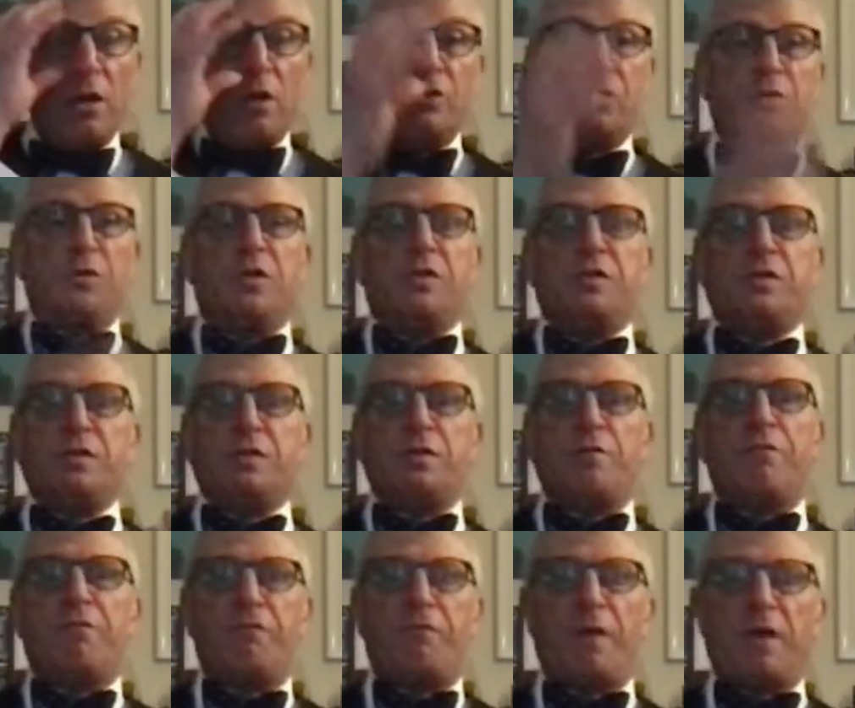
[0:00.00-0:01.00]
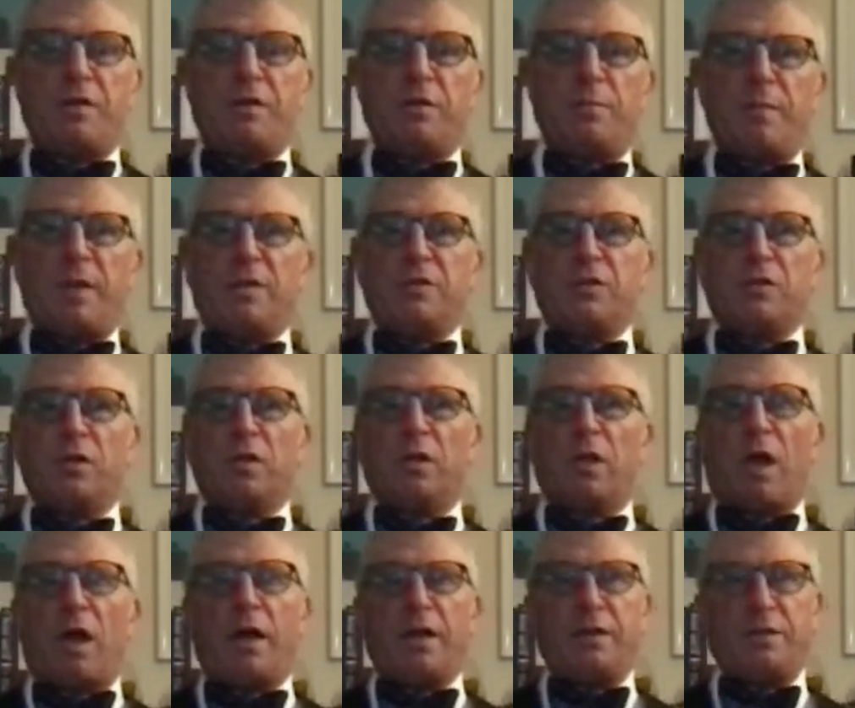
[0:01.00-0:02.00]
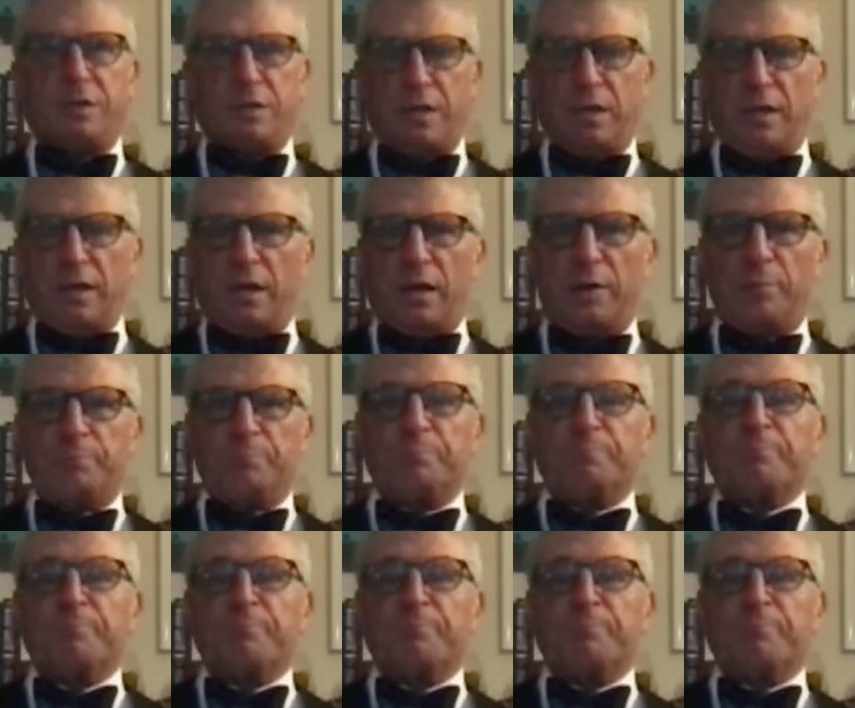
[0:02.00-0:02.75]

So this is a fundamental idea